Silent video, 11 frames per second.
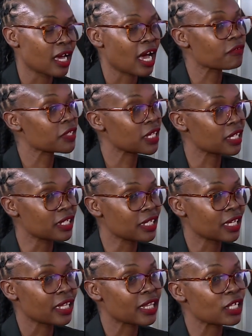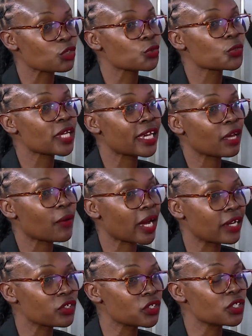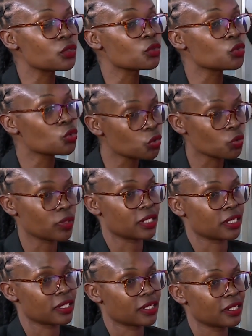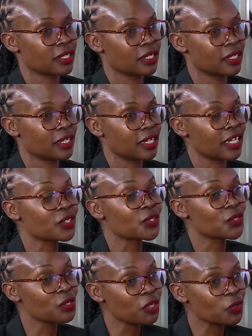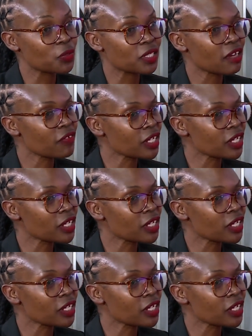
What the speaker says: have said that soda in our country is too sweet. Extremely sweet. Even